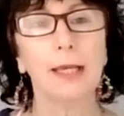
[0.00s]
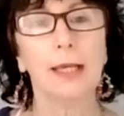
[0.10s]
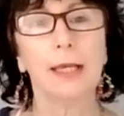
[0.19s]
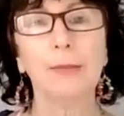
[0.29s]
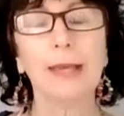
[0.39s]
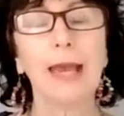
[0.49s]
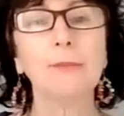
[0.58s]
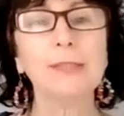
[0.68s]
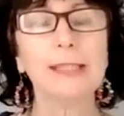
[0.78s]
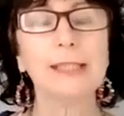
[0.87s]
It
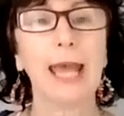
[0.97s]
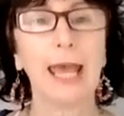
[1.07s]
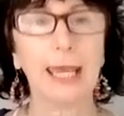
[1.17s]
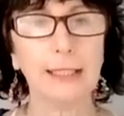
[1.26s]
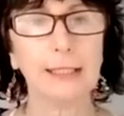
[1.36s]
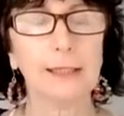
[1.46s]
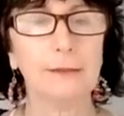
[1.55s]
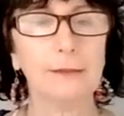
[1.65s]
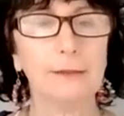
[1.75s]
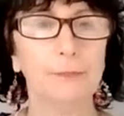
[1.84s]
becomes an 8,
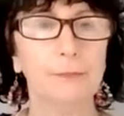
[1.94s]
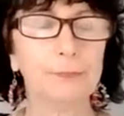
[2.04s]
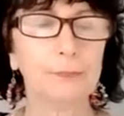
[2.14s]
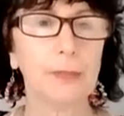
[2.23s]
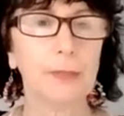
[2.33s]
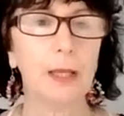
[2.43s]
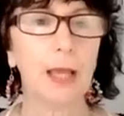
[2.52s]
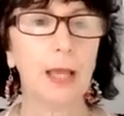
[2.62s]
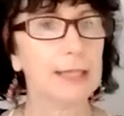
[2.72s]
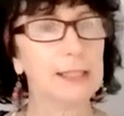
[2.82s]

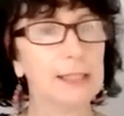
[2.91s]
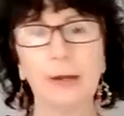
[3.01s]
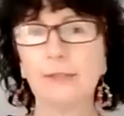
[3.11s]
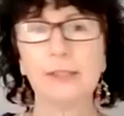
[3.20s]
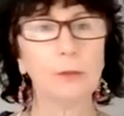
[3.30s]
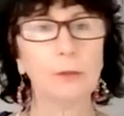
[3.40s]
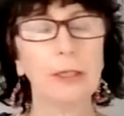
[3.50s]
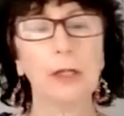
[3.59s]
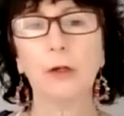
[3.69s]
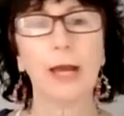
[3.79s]
as above, so
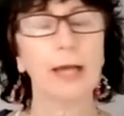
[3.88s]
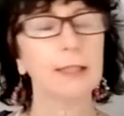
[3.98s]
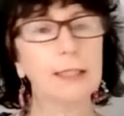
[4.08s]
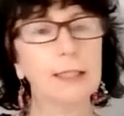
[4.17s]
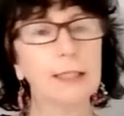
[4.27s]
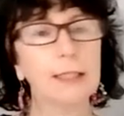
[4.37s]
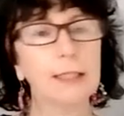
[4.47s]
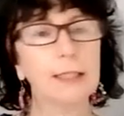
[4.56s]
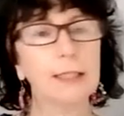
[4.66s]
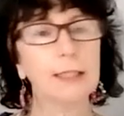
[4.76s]
below, unconditional
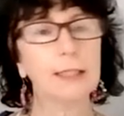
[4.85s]
love.